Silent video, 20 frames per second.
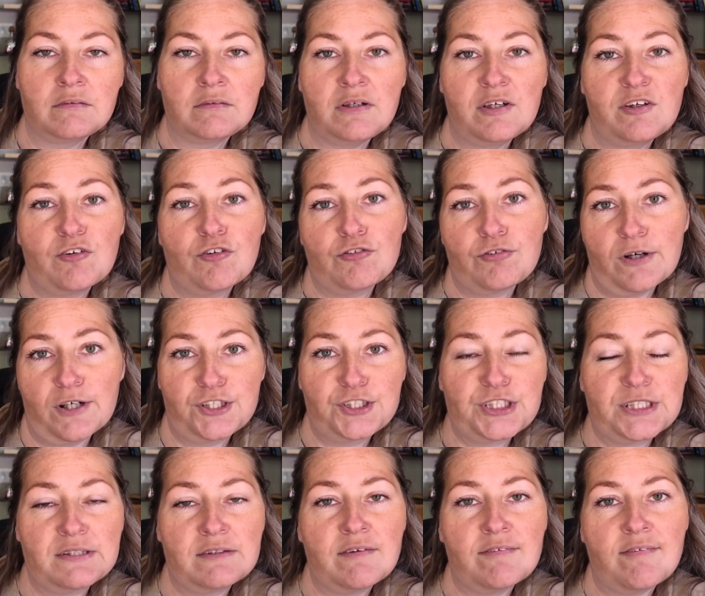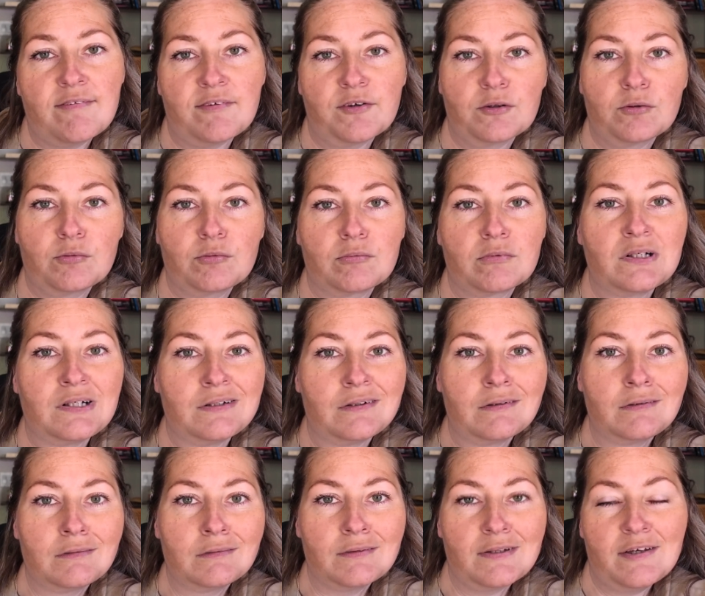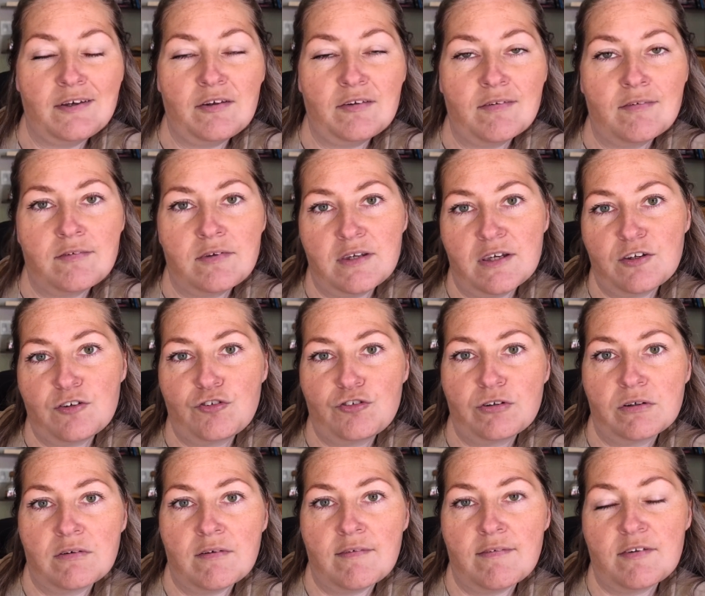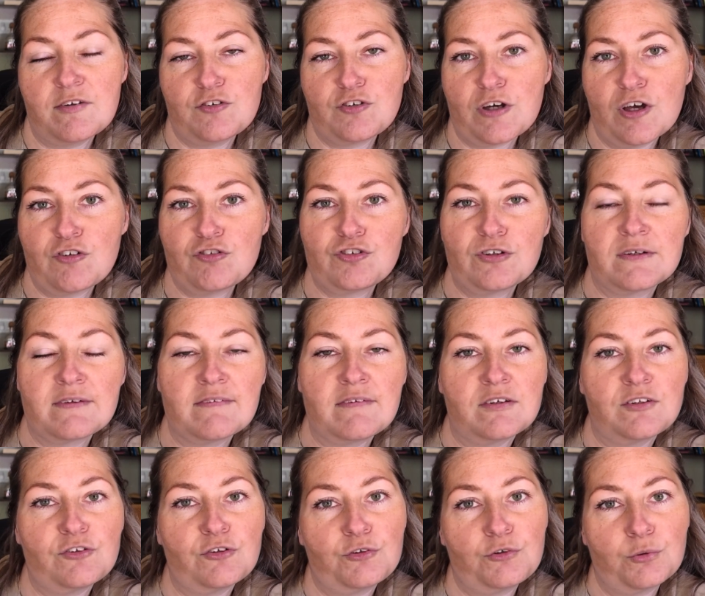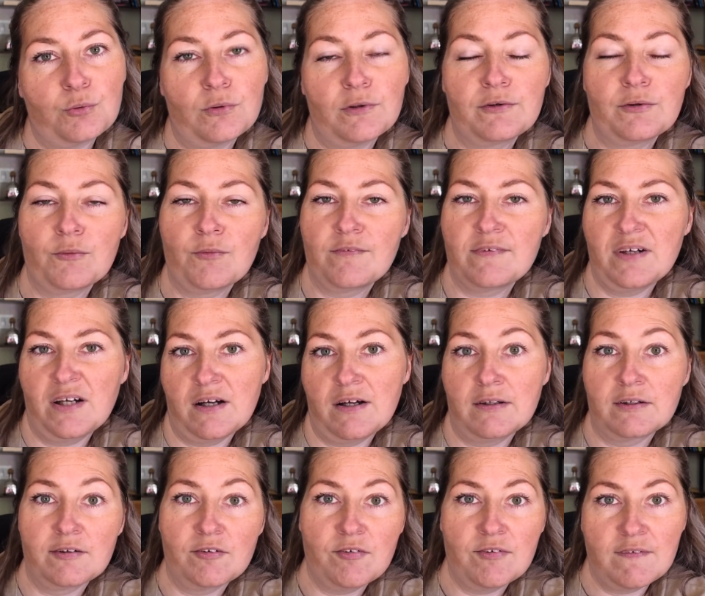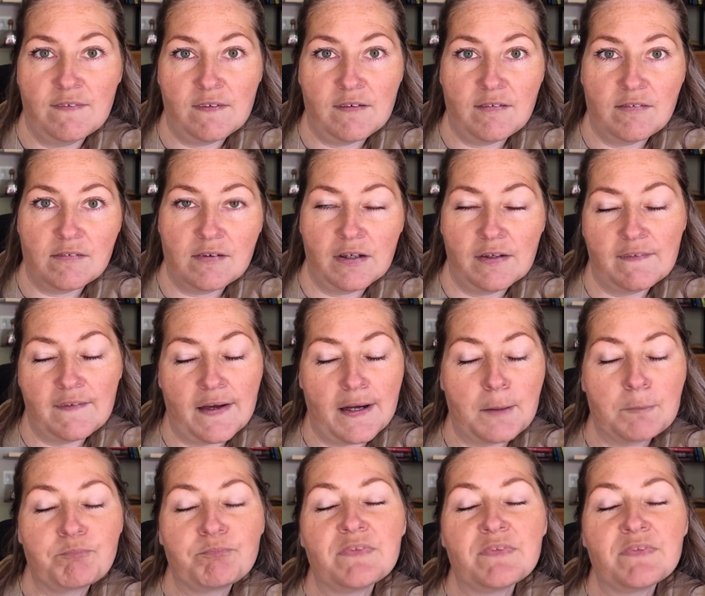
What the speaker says: instructions, so like stitch suggestions and tutorials and colors and things like that.